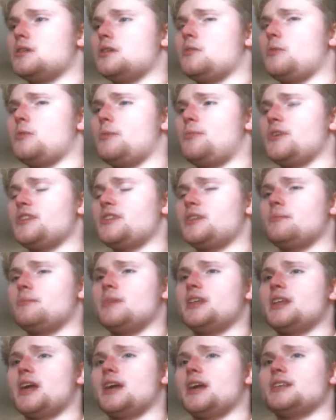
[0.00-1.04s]
We put them
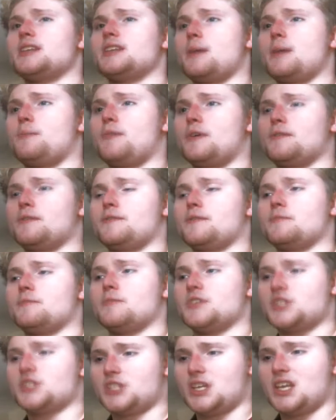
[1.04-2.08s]
in a type of
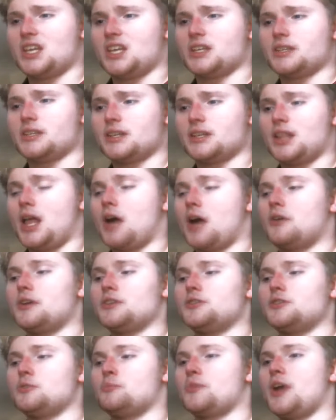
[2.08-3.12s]
machine, allowed
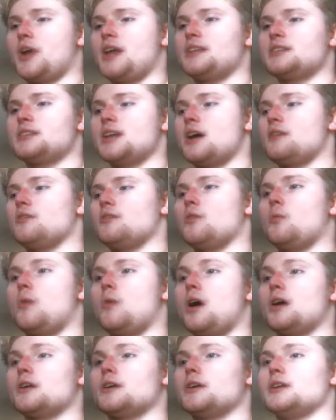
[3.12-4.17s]
it to break down the
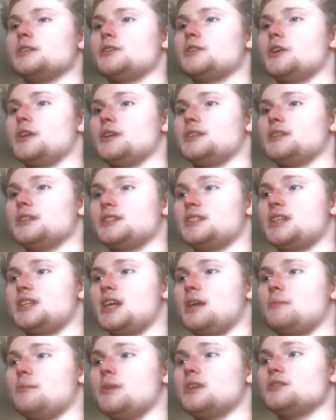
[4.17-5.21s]
water and turn into
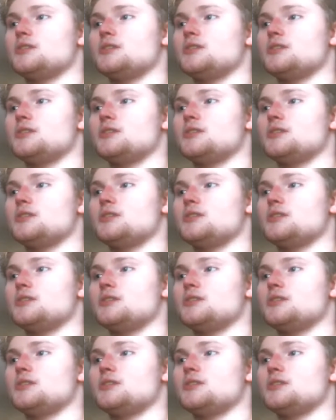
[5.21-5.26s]
steam and